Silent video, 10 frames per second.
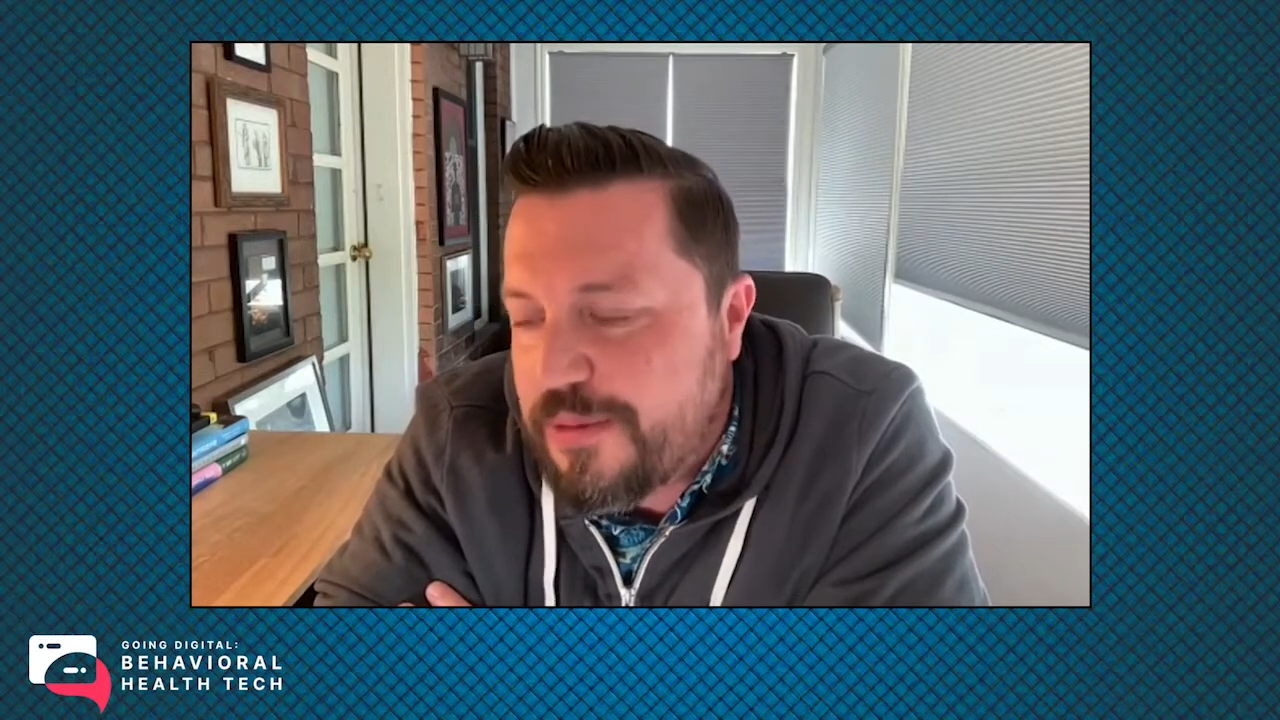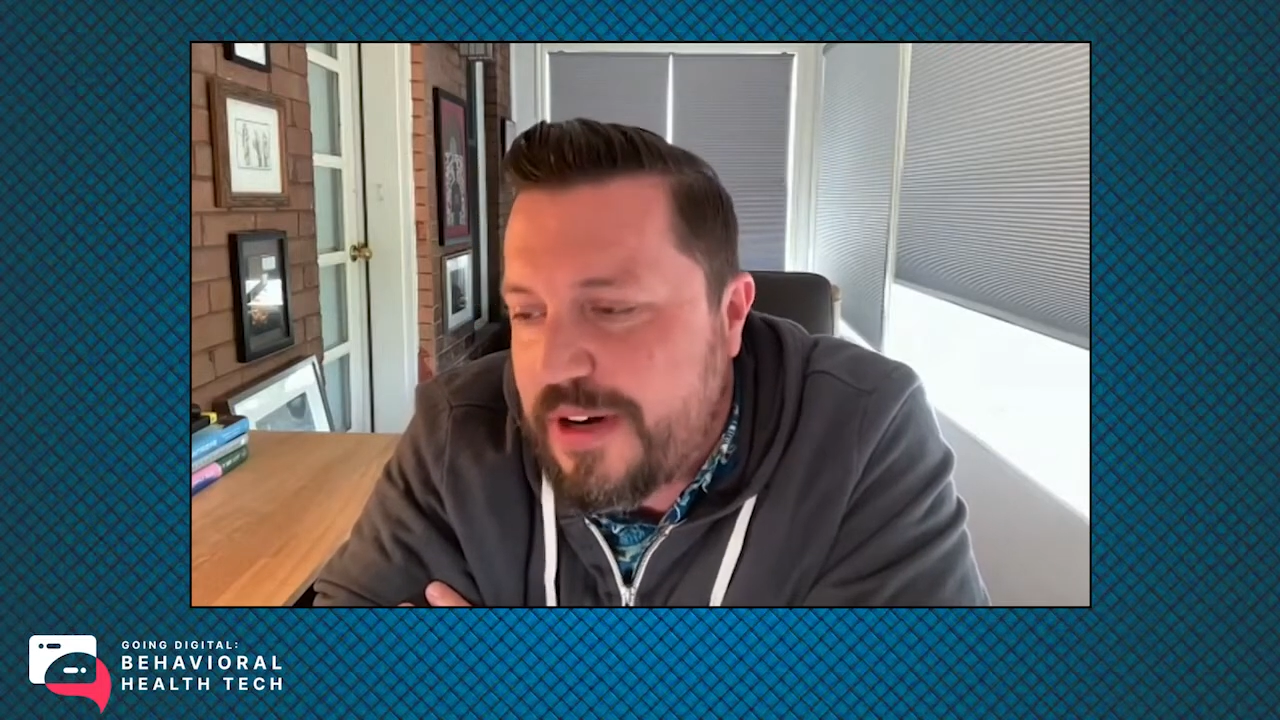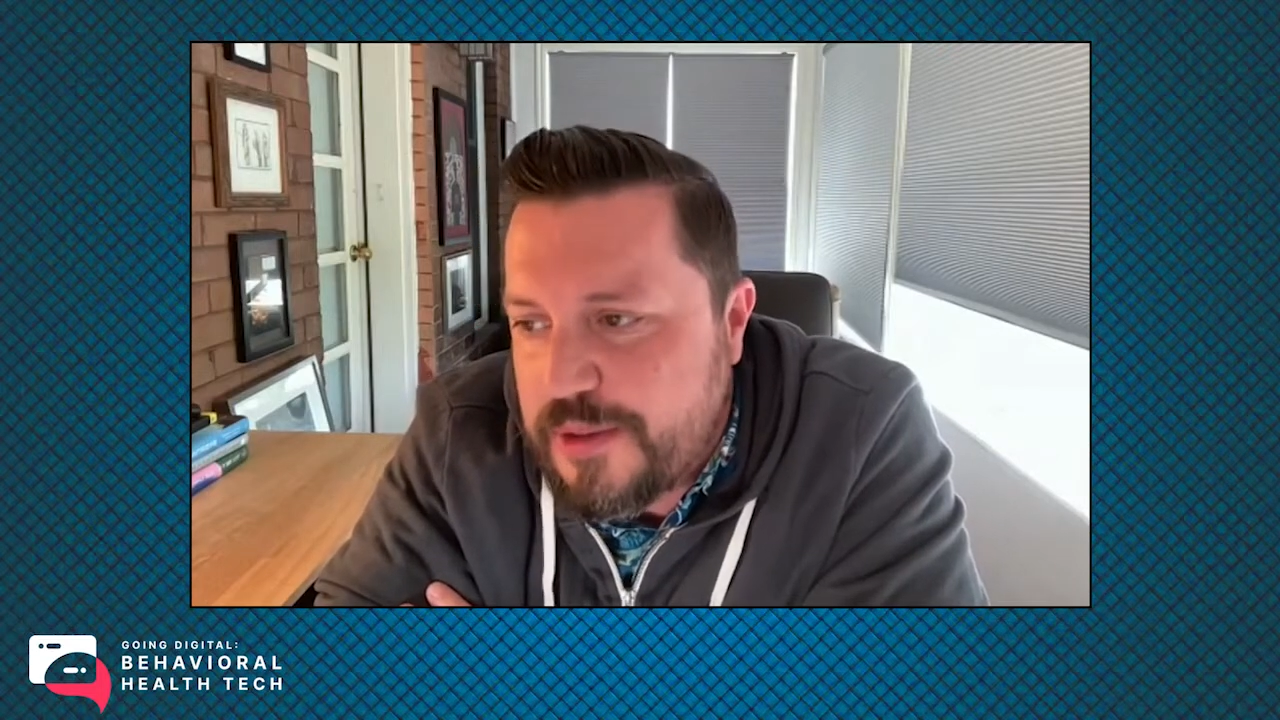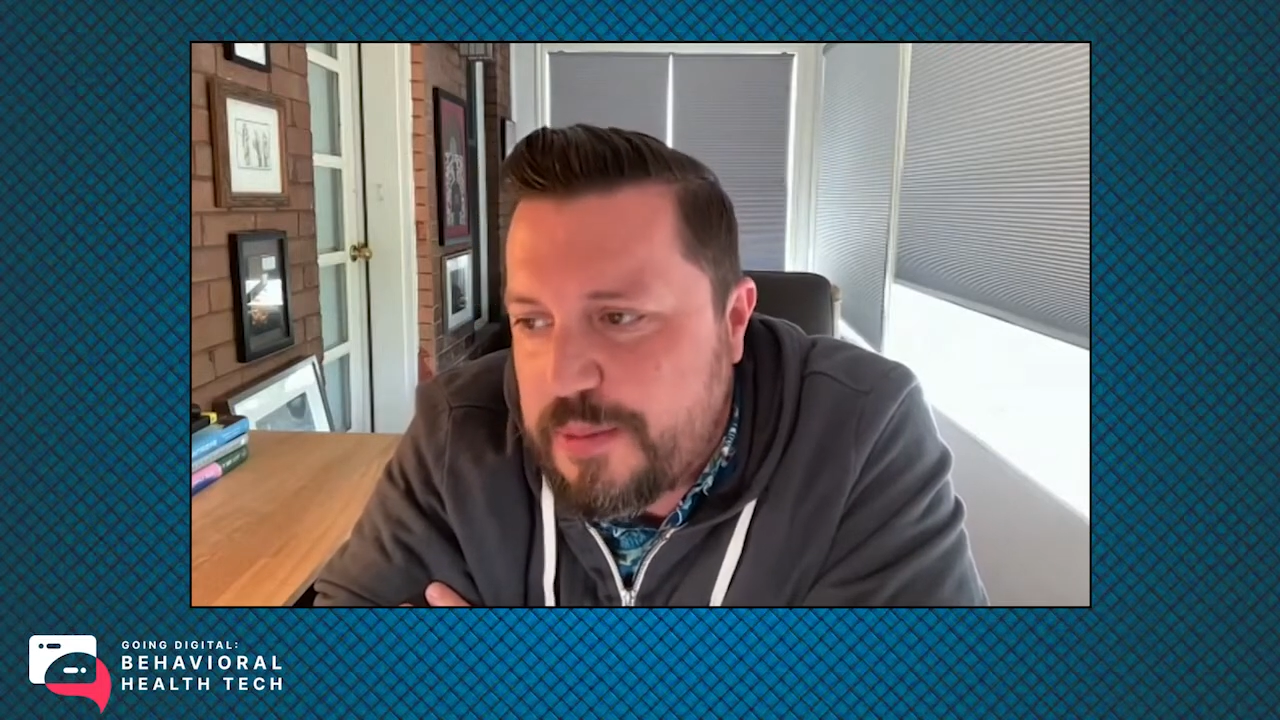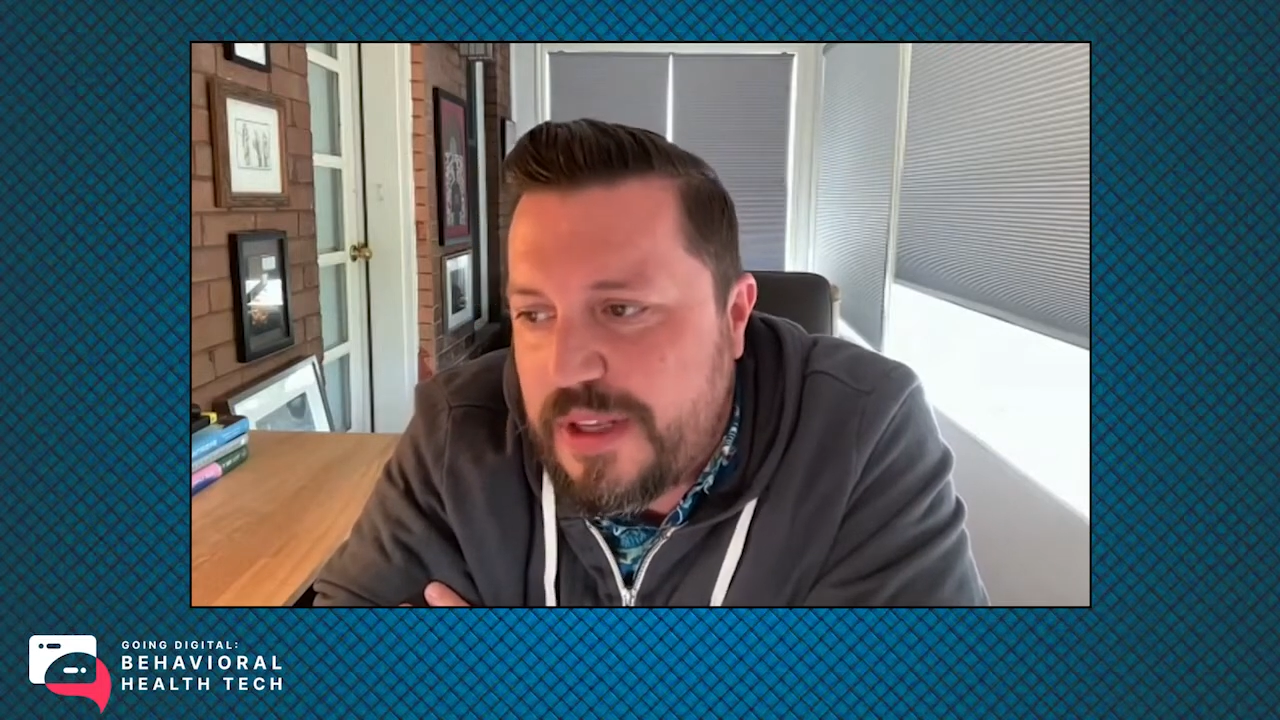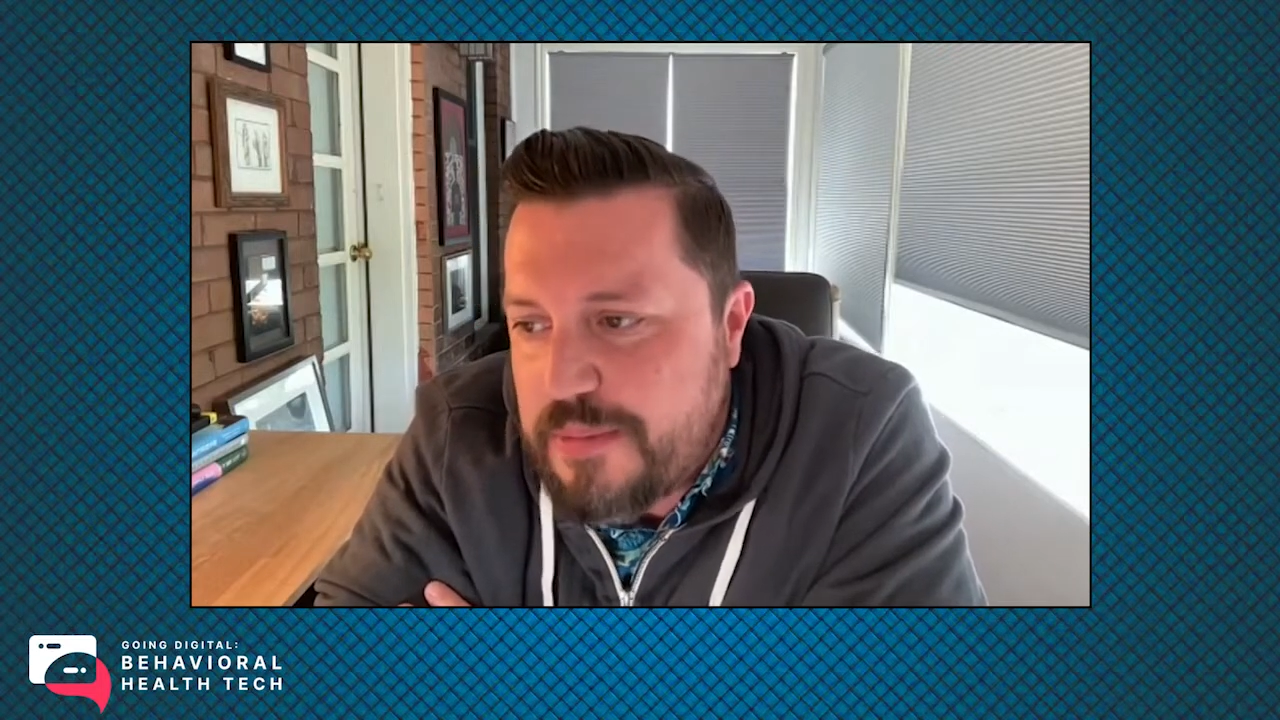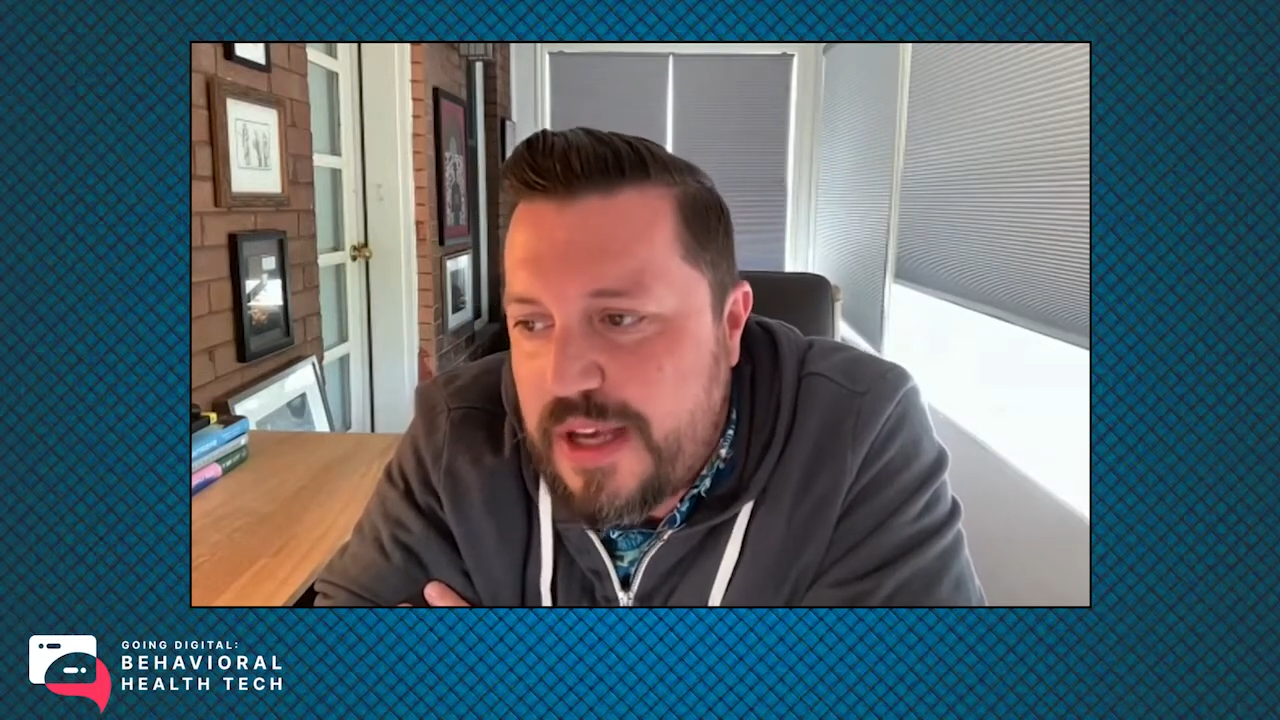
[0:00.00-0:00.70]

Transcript: when I was playing